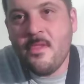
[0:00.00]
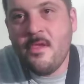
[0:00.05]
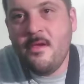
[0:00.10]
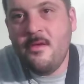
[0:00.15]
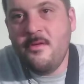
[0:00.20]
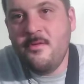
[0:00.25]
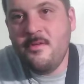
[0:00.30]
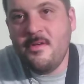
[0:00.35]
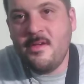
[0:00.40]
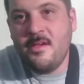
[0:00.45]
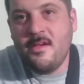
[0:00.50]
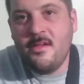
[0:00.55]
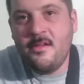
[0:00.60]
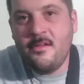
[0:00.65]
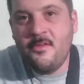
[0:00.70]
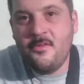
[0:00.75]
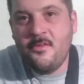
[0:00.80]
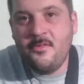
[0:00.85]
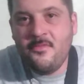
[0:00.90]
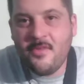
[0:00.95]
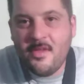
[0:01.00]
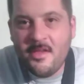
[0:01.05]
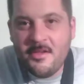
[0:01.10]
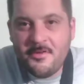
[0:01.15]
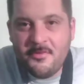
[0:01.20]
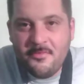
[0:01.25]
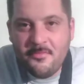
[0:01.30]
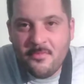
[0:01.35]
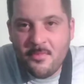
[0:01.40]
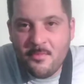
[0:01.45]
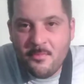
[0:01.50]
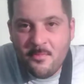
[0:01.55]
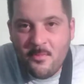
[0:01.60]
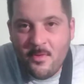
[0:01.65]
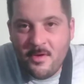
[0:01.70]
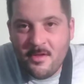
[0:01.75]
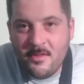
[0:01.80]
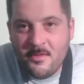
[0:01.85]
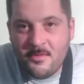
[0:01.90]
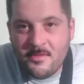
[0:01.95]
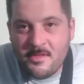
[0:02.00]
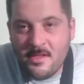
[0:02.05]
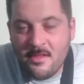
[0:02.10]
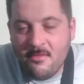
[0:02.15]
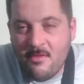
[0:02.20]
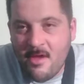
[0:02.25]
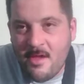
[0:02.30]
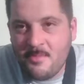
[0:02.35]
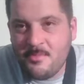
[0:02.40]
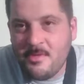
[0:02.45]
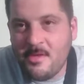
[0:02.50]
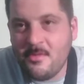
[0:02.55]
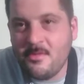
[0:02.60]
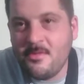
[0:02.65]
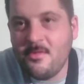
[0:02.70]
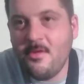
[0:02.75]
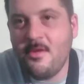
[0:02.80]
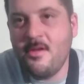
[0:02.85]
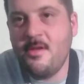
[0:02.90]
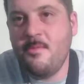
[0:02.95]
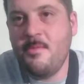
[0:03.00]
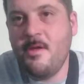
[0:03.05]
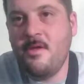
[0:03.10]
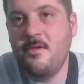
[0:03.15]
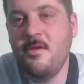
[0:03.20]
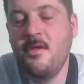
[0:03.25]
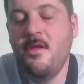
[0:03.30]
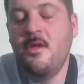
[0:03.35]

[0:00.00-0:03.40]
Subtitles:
Oh, I got a notification from one of those other apps I was talking about.